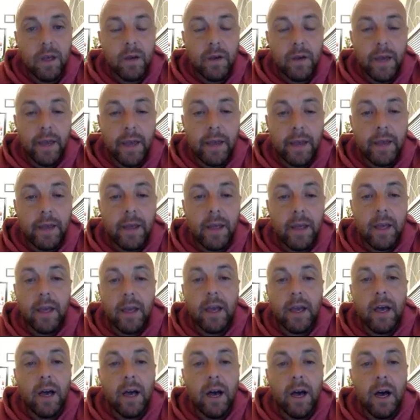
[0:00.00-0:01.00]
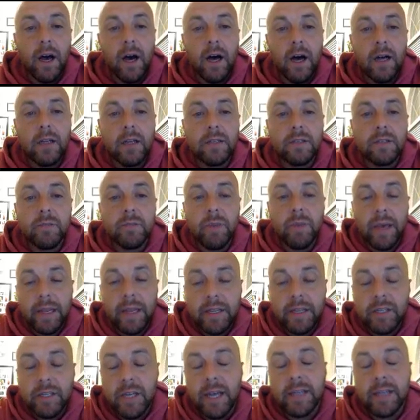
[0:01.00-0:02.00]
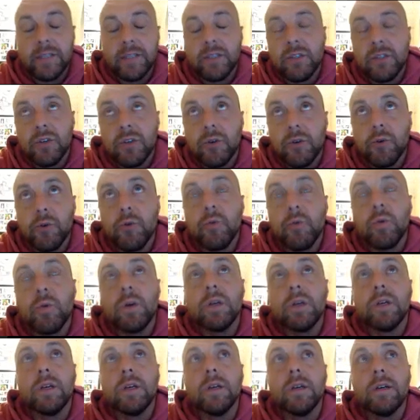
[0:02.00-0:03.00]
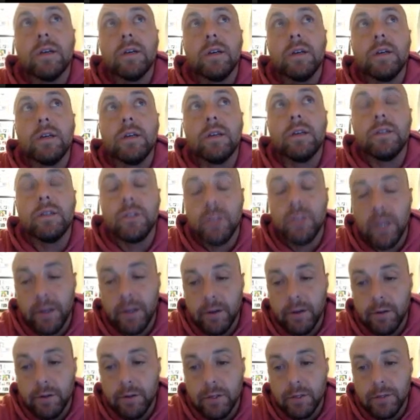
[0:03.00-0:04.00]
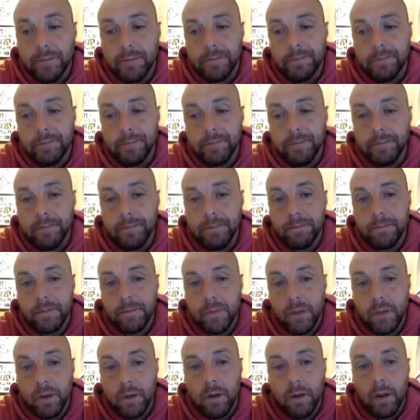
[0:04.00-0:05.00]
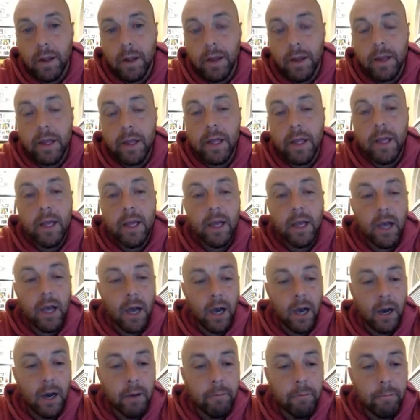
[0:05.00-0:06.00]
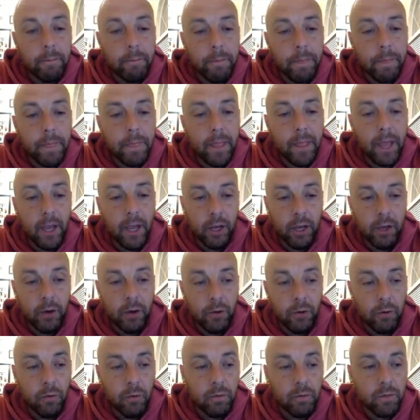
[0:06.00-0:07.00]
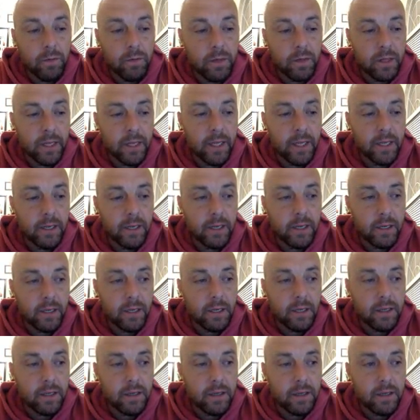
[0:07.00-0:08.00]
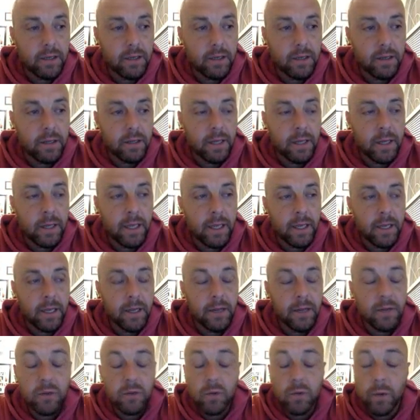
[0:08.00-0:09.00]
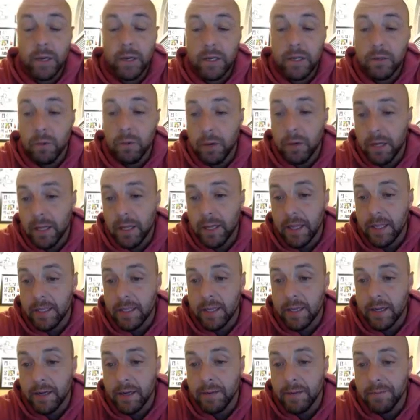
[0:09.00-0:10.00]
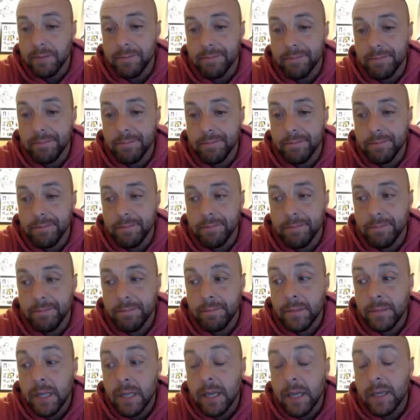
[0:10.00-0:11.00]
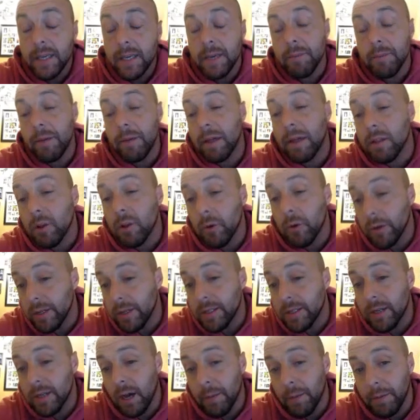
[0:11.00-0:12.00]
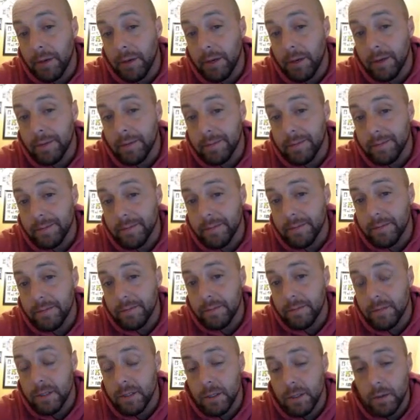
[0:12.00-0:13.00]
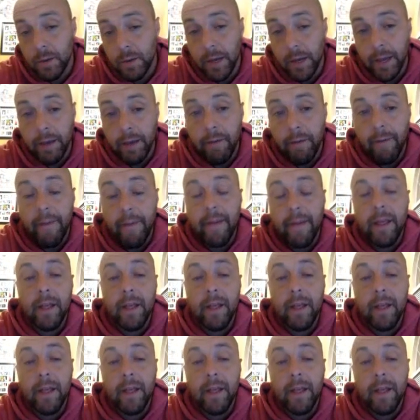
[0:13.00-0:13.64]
Okay. Spanish has 2 genders. All right. I know that in 2020 that's can be a loaded topic. Okay.